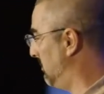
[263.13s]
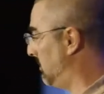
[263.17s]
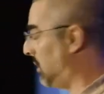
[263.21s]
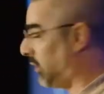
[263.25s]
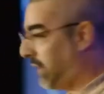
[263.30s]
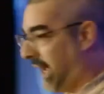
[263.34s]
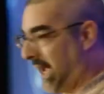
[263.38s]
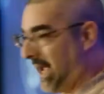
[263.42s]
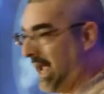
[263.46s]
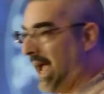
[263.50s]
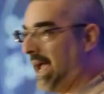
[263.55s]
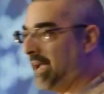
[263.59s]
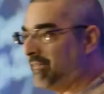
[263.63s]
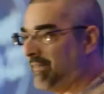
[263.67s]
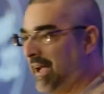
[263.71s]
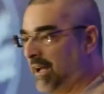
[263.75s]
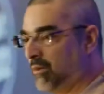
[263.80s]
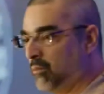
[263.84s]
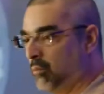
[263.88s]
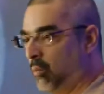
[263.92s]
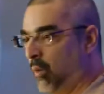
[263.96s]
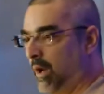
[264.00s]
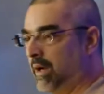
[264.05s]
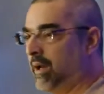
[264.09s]
Okay? I have
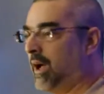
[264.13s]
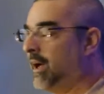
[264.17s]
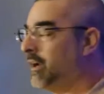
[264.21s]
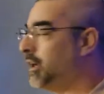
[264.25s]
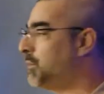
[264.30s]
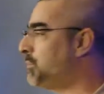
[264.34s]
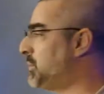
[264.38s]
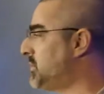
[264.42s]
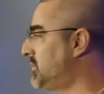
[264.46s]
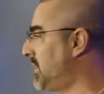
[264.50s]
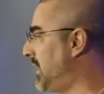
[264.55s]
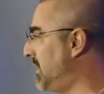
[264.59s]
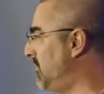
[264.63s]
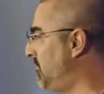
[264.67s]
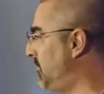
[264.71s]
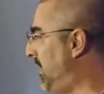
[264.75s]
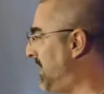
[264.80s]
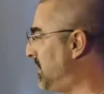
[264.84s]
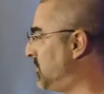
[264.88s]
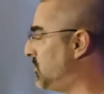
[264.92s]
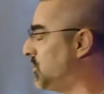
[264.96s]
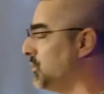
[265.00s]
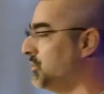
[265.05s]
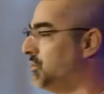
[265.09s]
gotten 100% of
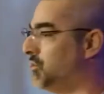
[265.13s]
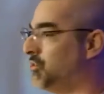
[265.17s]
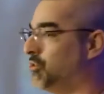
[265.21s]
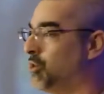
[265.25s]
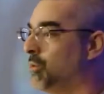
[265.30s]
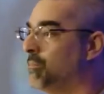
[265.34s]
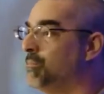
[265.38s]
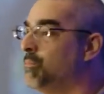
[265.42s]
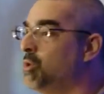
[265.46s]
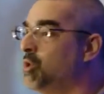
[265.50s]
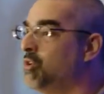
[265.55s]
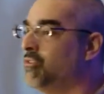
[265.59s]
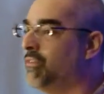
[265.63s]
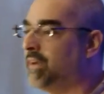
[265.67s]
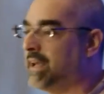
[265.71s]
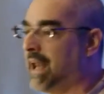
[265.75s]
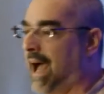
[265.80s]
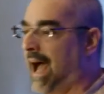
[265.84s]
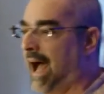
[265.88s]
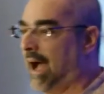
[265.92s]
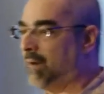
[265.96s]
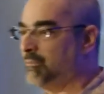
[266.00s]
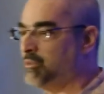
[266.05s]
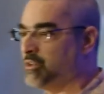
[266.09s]
my students to move an
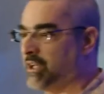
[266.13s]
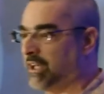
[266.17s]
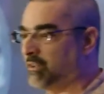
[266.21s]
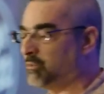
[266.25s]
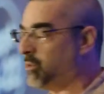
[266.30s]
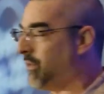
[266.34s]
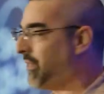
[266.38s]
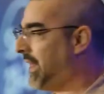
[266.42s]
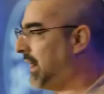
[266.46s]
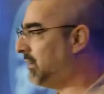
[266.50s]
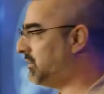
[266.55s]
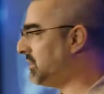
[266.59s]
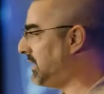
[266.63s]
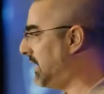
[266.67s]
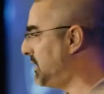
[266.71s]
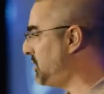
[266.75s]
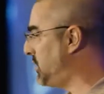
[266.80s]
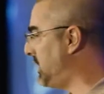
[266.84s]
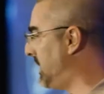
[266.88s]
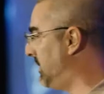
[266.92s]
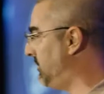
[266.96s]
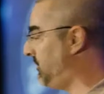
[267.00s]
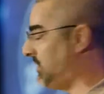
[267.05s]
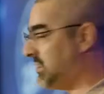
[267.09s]
object without
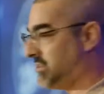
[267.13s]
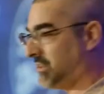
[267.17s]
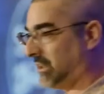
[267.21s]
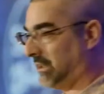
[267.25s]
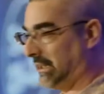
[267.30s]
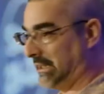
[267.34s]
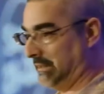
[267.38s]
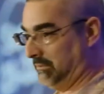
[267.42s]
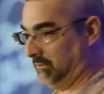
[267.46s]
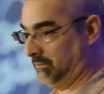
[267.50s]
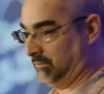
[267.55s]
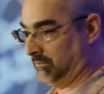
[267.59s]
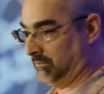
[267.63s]
touching it physically.